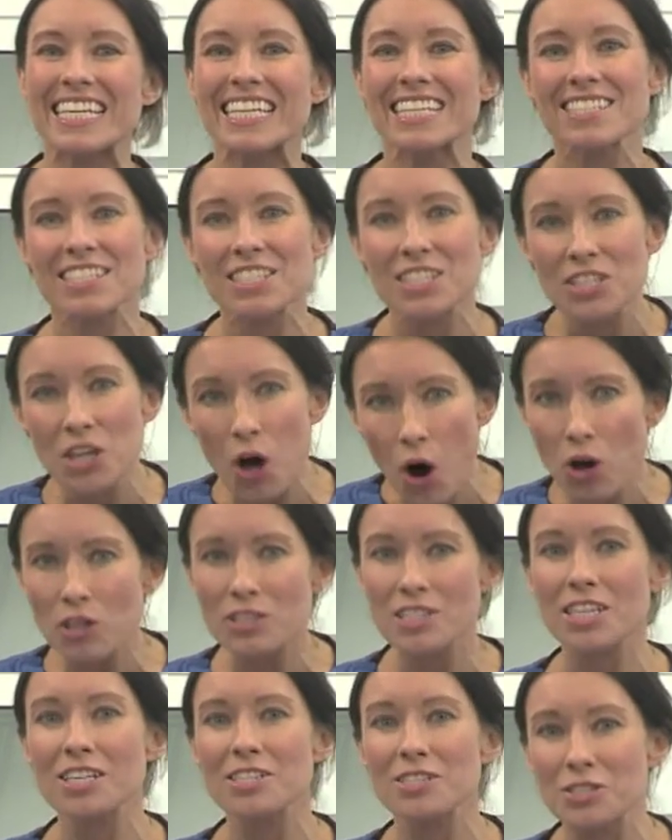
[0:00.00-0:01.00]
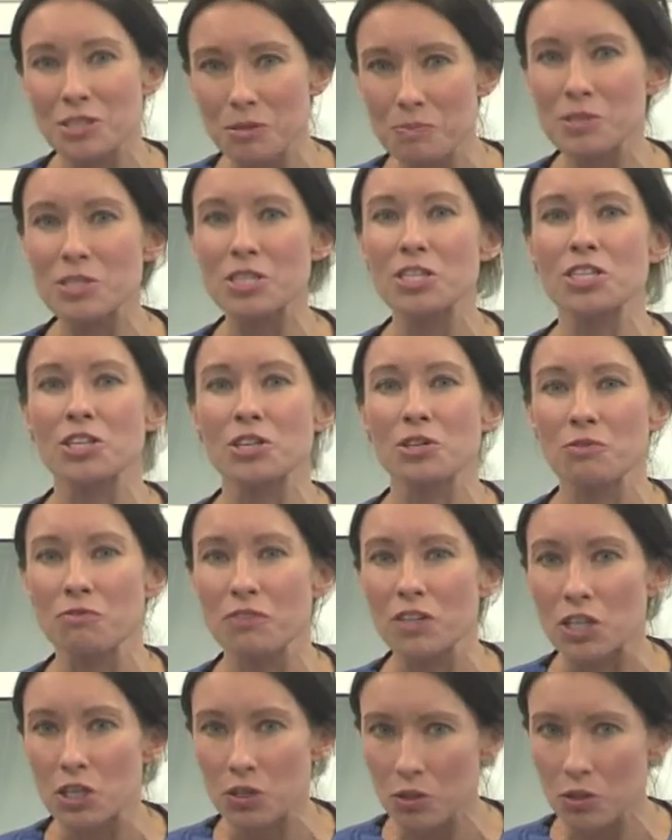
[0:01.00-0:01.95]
is not a substitute for